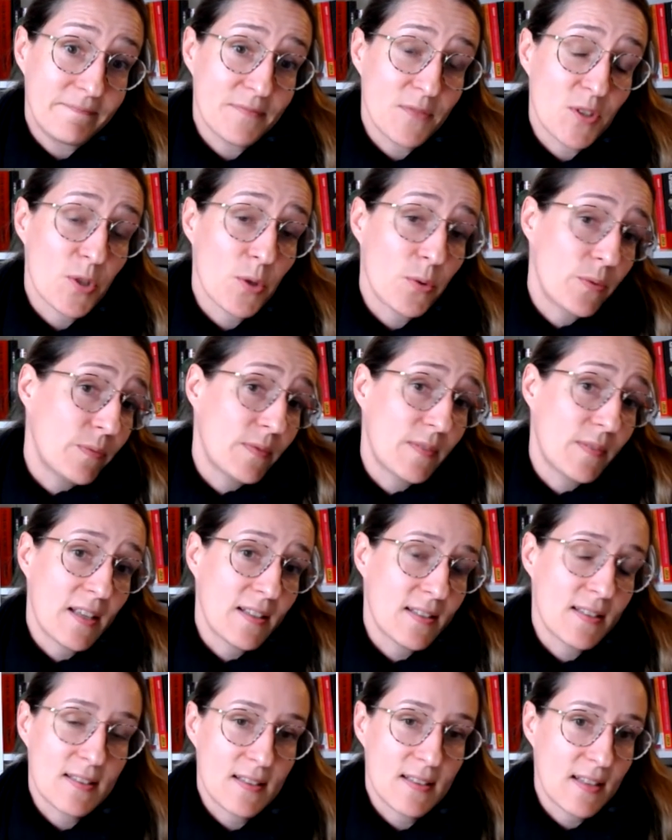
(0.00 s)
So
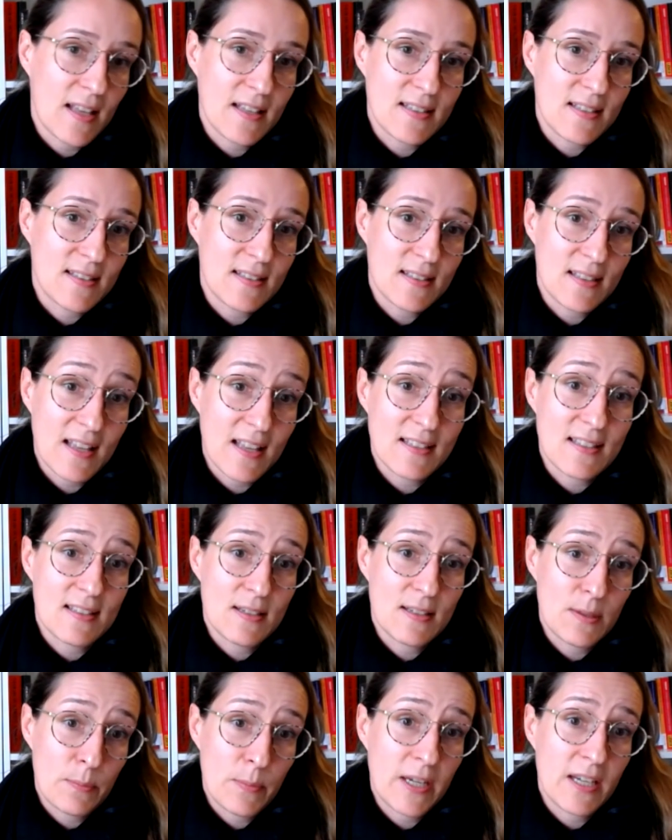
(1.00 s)
that's the
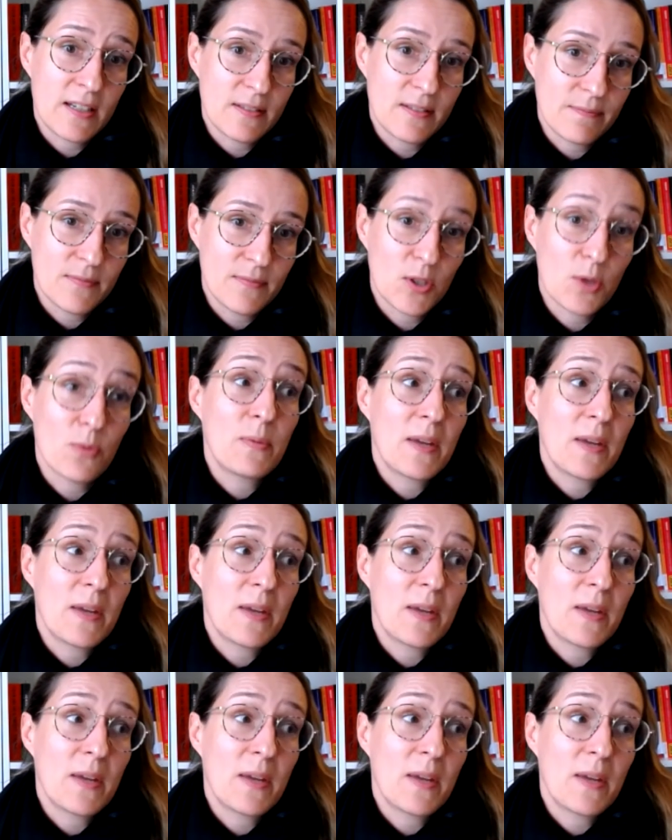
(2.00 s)
debate, the